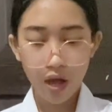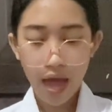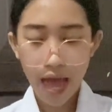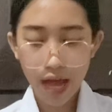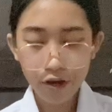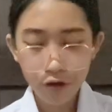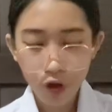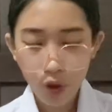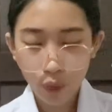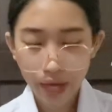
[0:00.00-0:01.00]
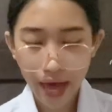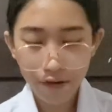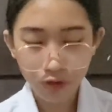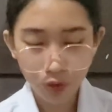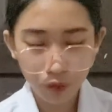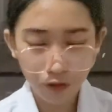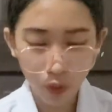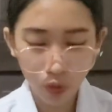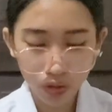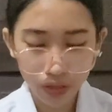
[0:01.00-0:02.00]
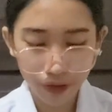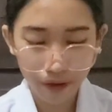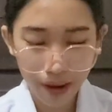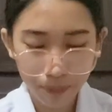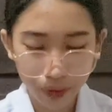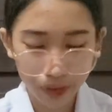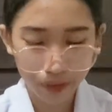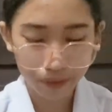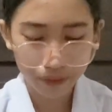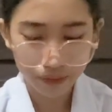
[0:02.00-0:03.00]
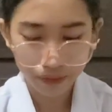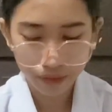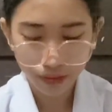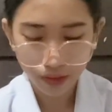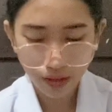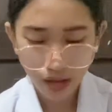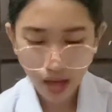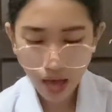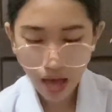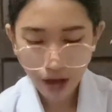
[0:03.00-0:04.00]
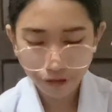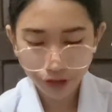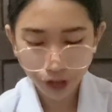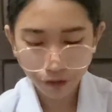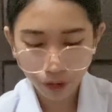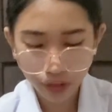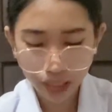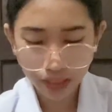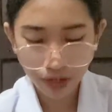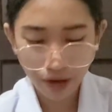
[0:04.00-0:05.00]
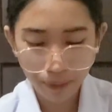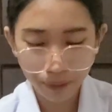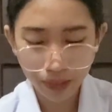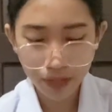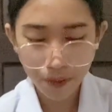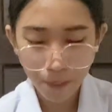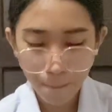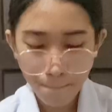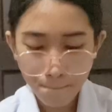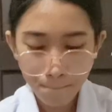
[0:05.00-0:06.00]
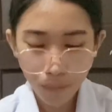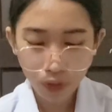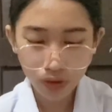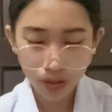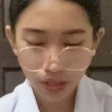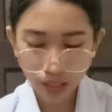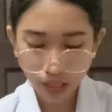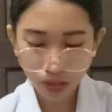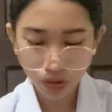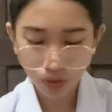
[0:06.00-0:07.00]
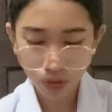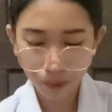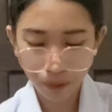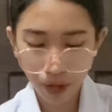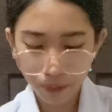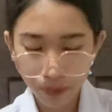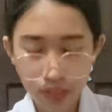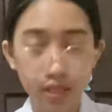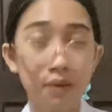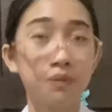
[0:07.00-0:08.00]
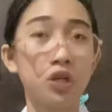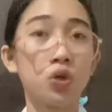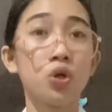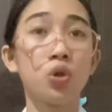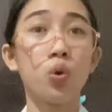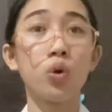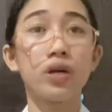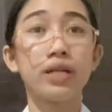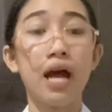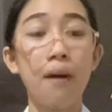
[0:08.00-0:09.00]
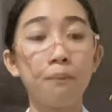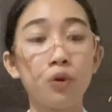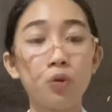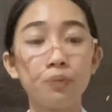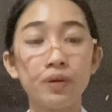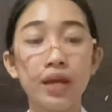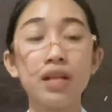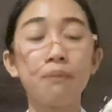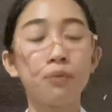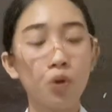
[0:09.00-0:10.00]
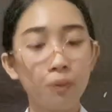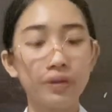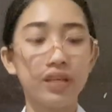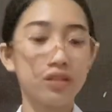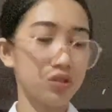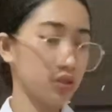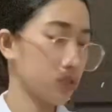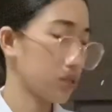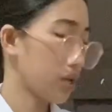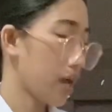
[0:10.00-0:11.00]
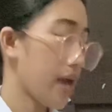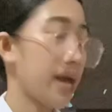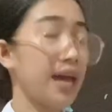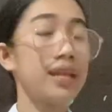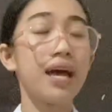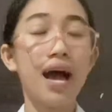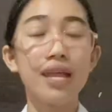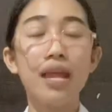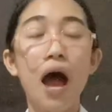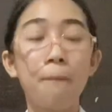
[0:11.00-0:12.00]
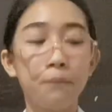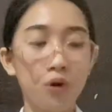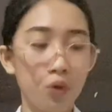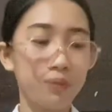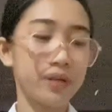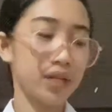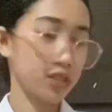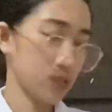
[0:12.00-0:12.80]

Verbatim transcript: and we have to fold the wrapper. After folding the wrapper, put it to the proper receptacle or the appropriate inappropriate in an appropriate